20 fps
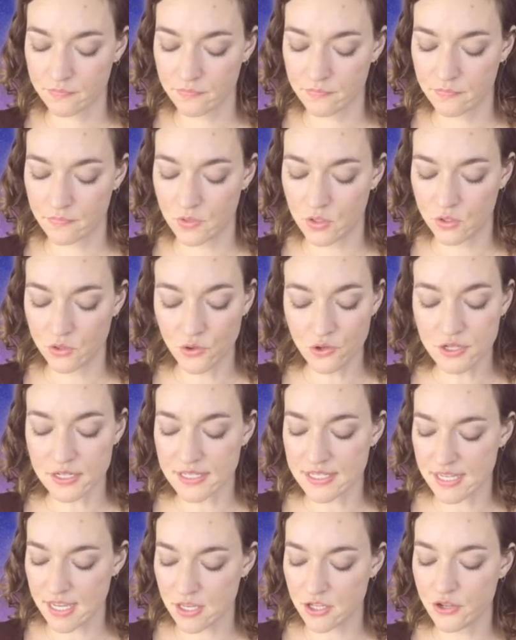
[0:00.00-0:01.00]
You'll
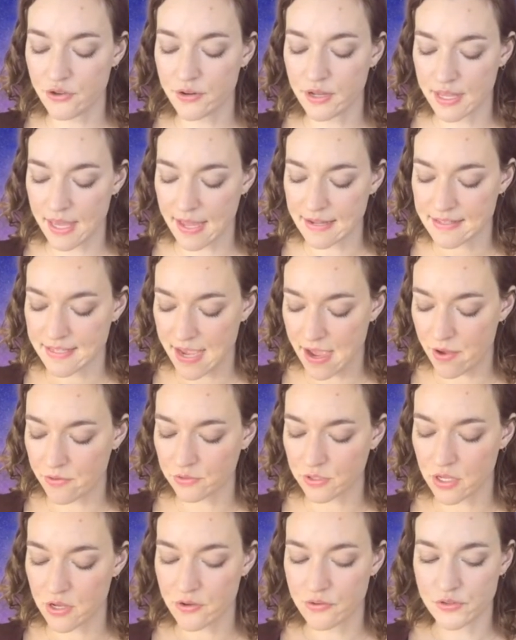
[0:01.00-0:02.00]
continue to get
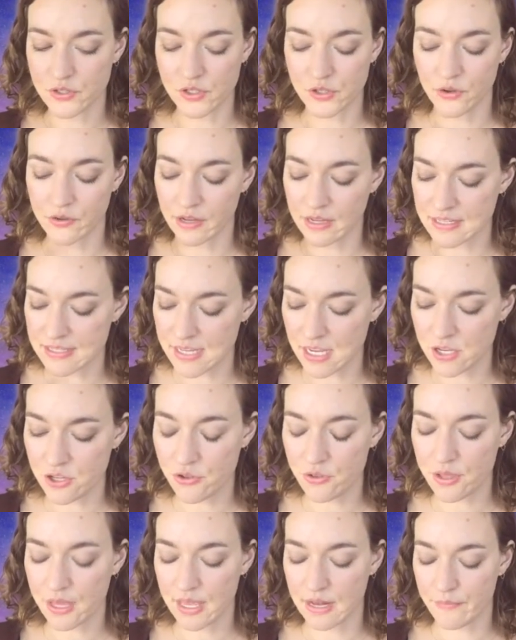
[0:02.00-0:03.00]
downloads, you'll
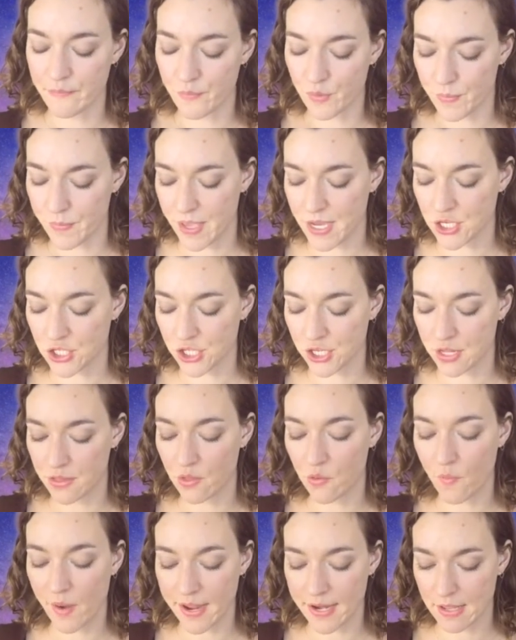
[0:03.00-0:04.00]
continue to get information in
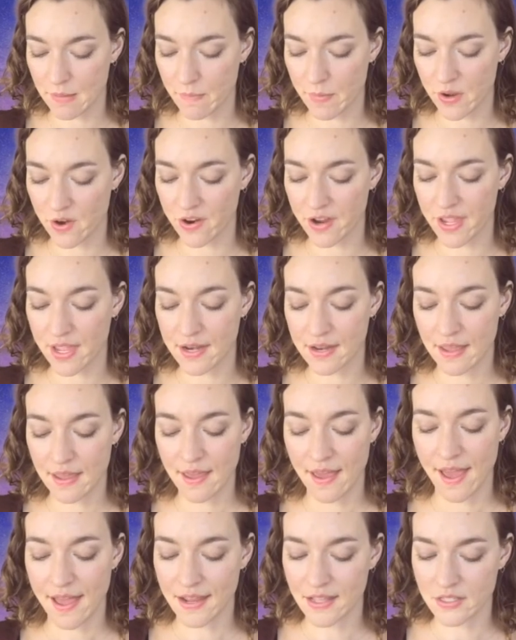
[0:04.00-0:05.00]
the waiting period,
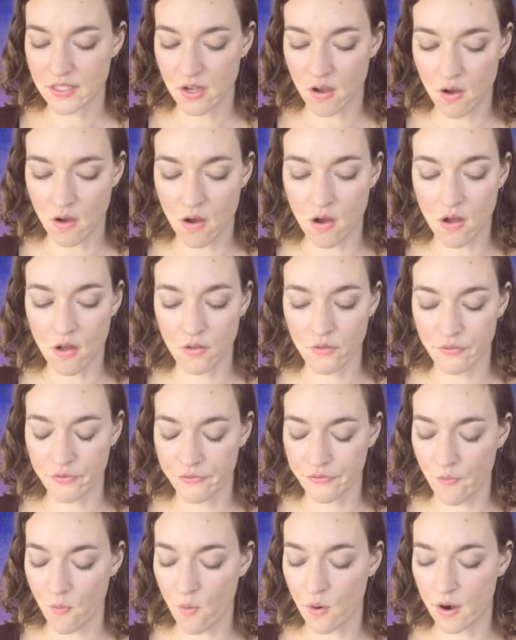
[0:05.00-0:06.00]
and it's all
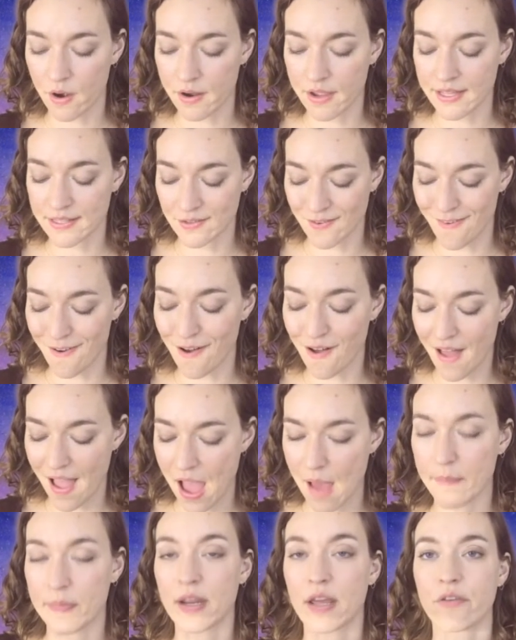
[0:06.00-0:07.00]

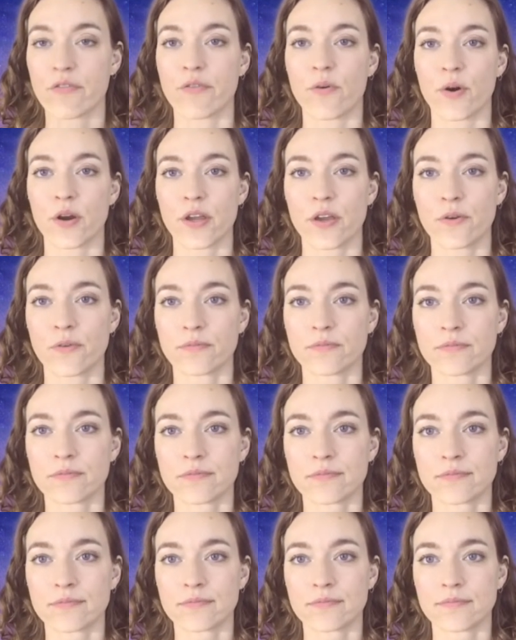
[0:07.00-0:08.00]
happening for you.
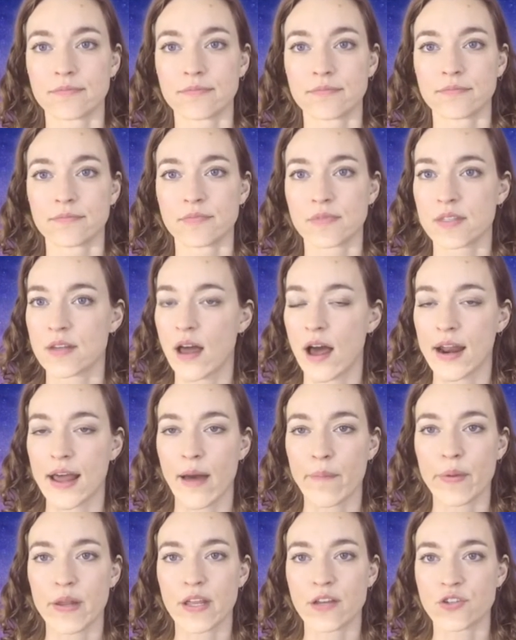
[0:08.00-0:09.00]
It's not
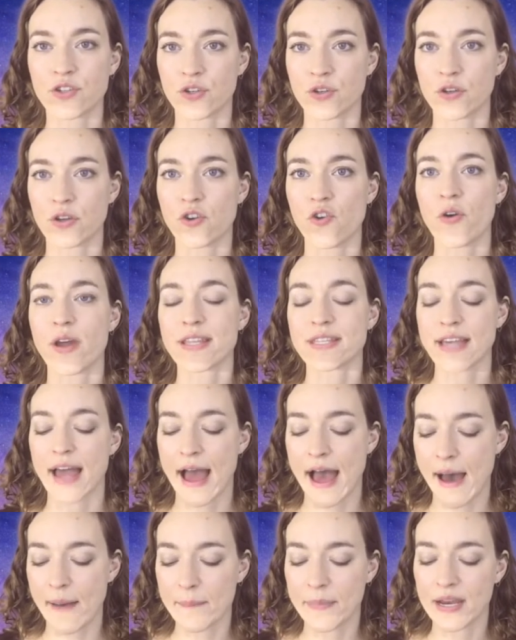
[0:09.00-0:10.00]
happening to you. It's
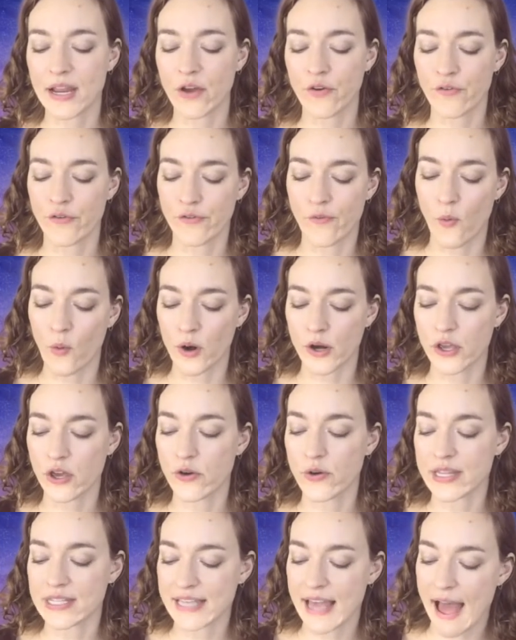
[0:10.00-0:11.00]
happening for you.
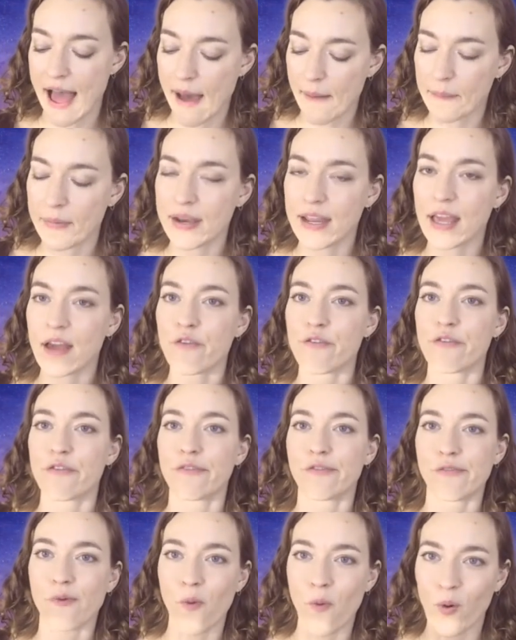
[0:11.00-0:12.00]
It's happening
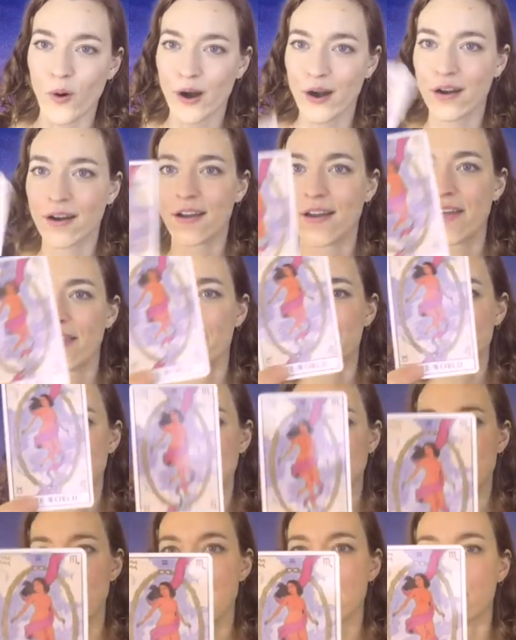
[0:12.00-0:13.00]
for the
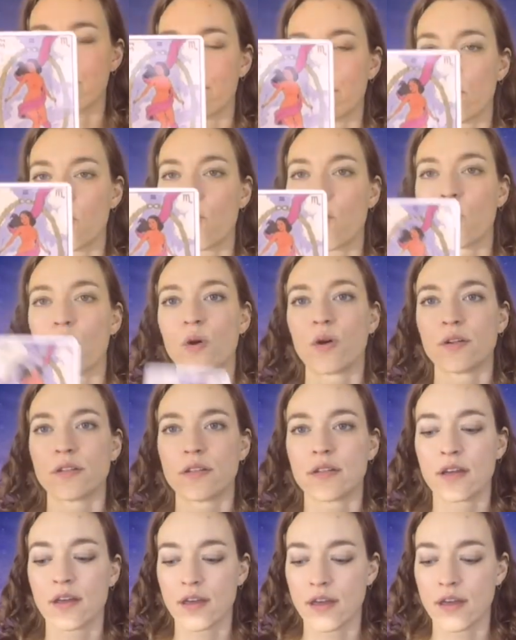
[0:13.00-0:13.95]
sake of the world.